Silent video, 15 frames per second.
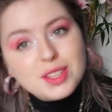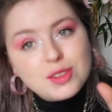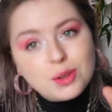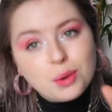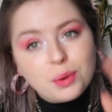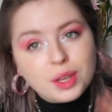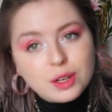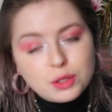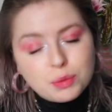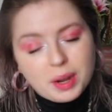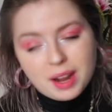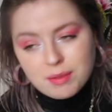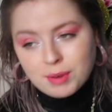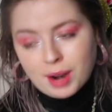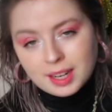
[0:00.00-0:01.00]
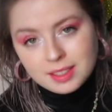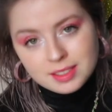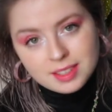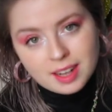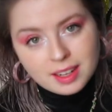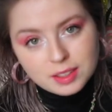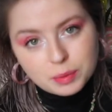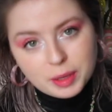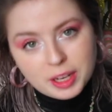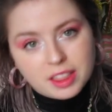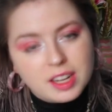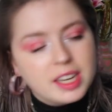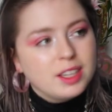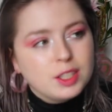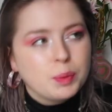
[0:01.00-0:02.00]
So here's what I've reconciled with
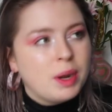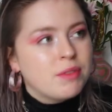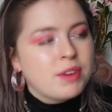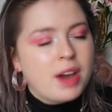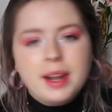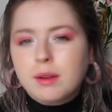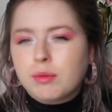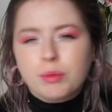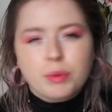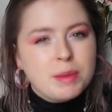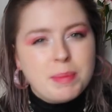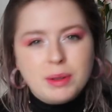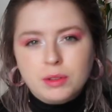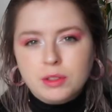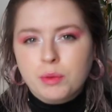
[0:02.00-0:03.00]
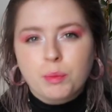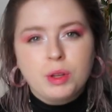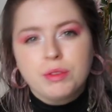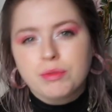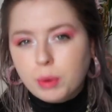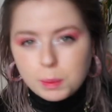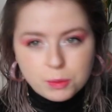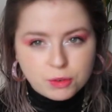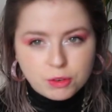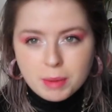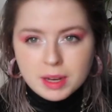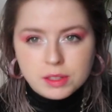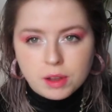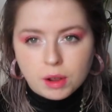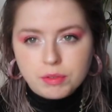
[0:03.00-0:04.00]
and here's what I've kind of rebuilt and reformed for
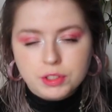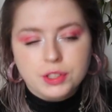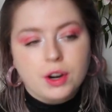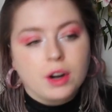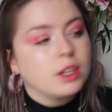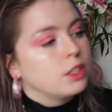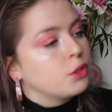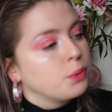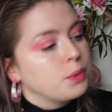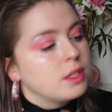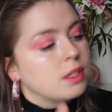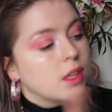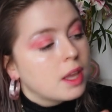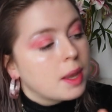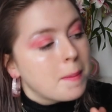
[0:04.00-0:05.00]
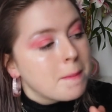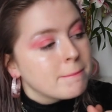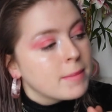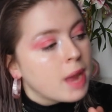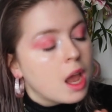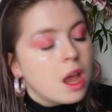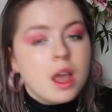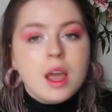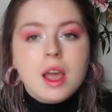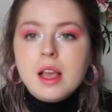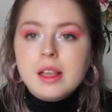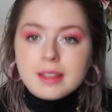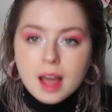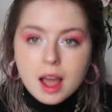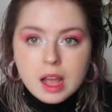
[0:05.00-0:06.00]
myself as an artist recently.
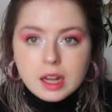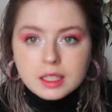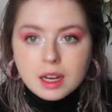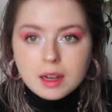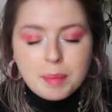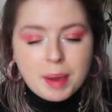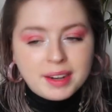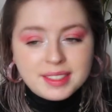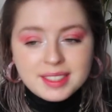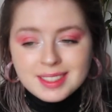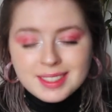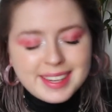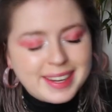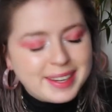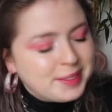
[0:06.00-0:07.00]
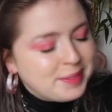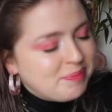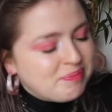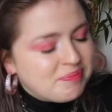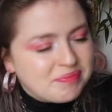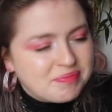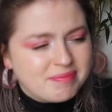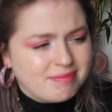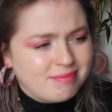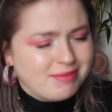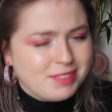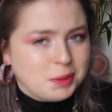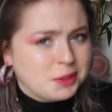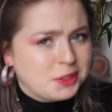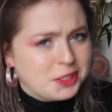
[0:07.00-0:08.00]
Is that a painting day?
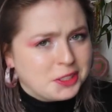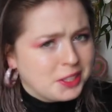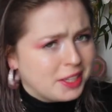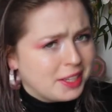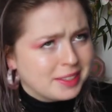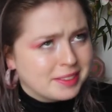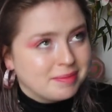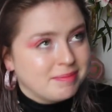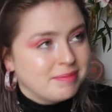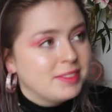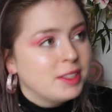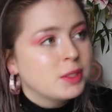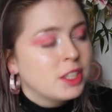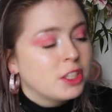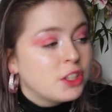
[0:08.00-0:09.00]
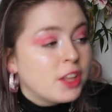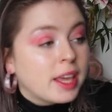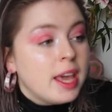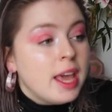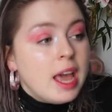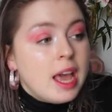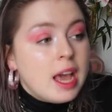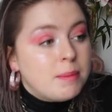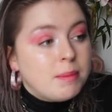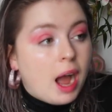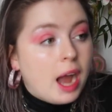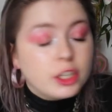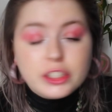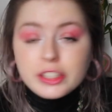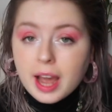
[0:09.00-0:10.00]
No such thing. No such thing.
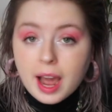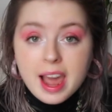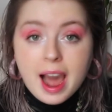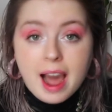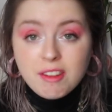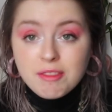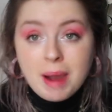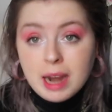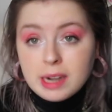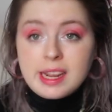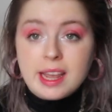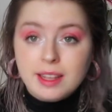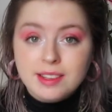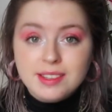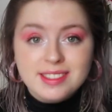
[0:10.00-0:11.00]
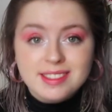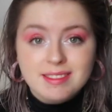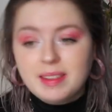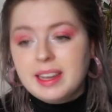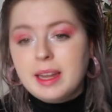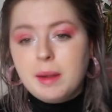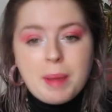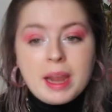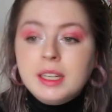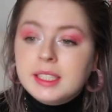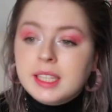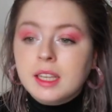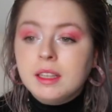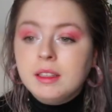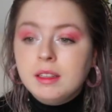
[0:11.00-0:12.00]
I just I have my days and
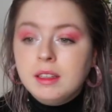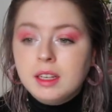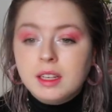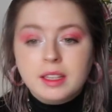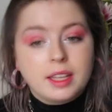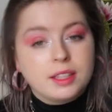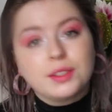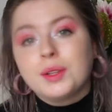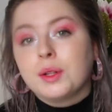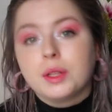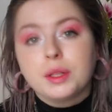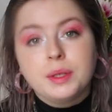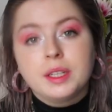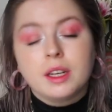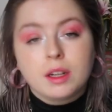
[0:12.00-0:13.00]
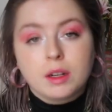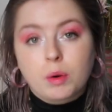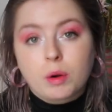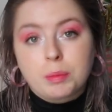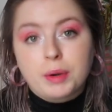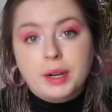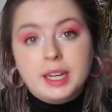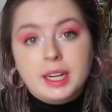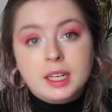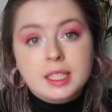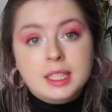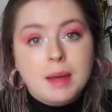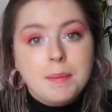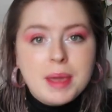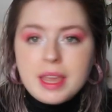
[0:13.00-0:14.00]
painting gets included and incorporated into
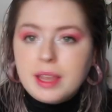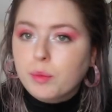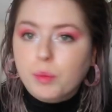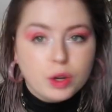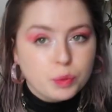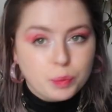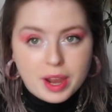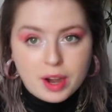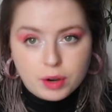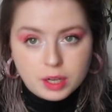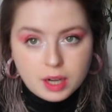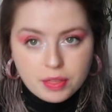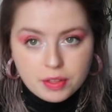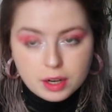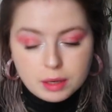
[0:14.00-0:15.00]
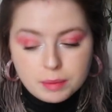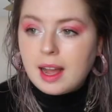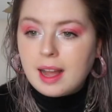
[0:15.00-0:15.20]
them in one way or another.